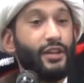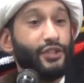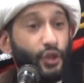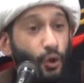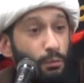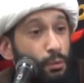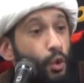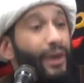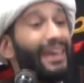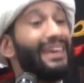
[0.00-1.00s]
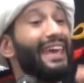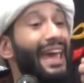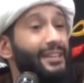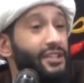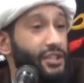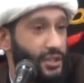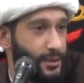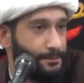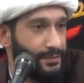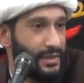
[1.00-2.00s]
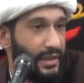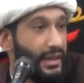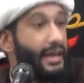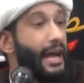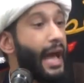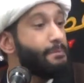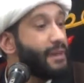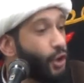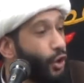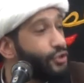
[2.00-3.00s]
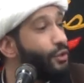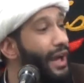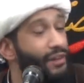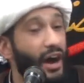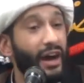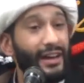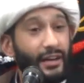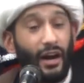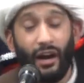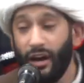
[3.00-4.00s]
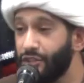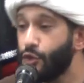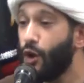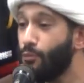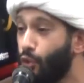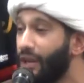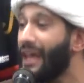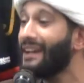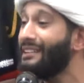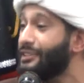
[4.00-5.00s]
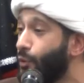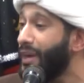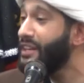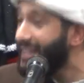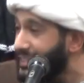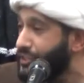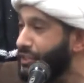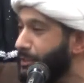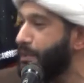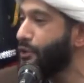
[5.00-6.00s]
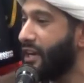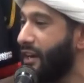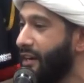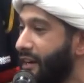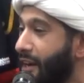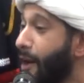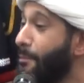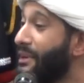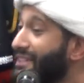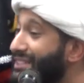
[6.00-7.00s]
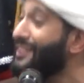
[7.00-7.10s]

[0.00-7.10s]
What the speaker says: so you're more engaged. And because you have higher cards, you are more likely to win against the computer. But it's the